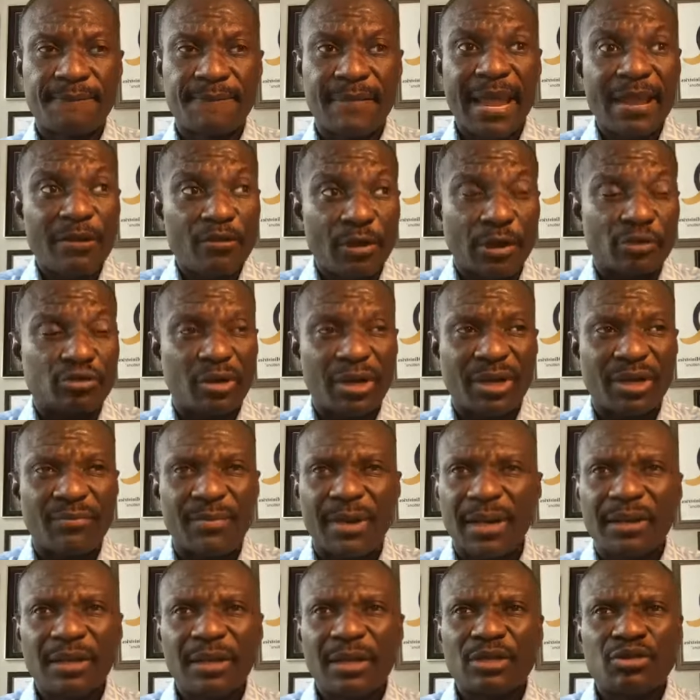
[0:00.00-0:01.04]
And you are talking
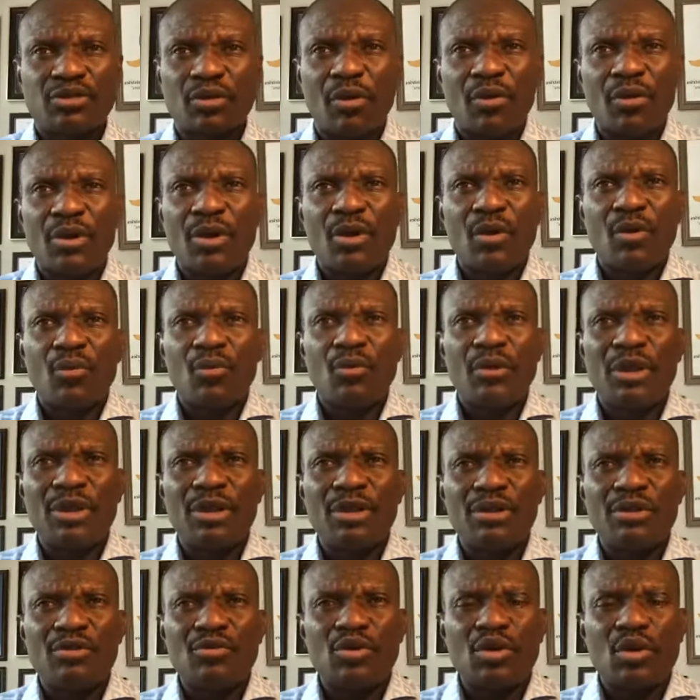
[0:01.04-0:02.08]
about, so
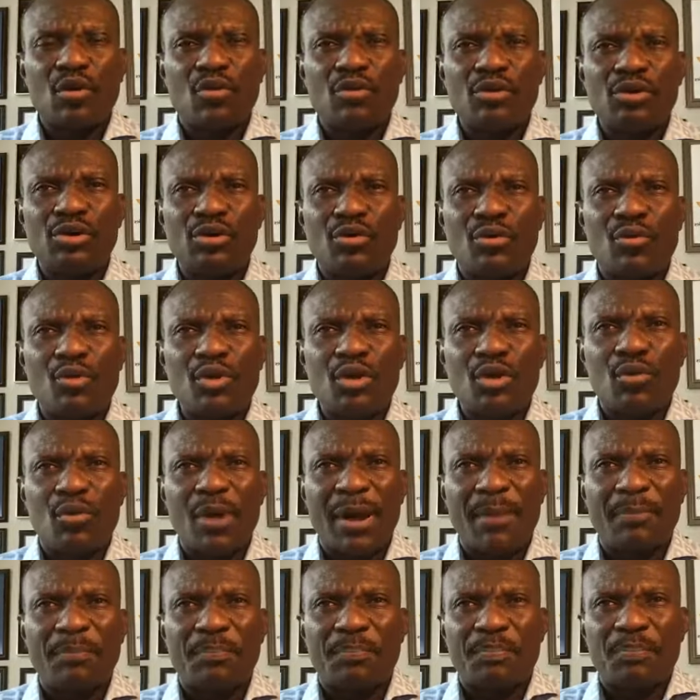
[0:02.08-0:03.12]
you
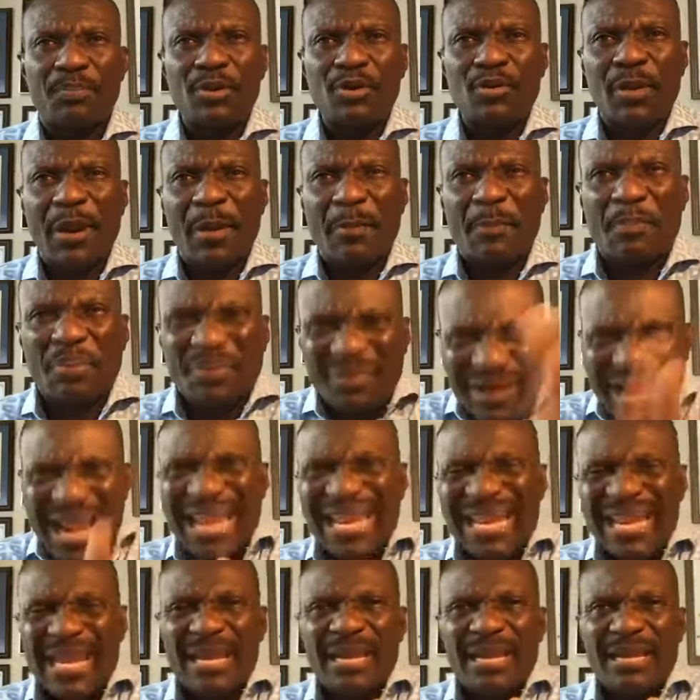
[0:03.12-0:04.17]
are
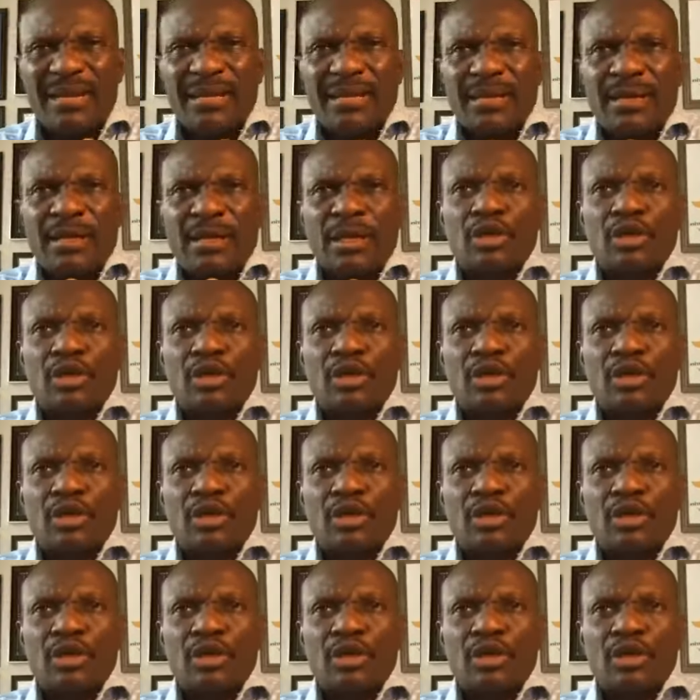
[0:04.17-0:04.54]
praying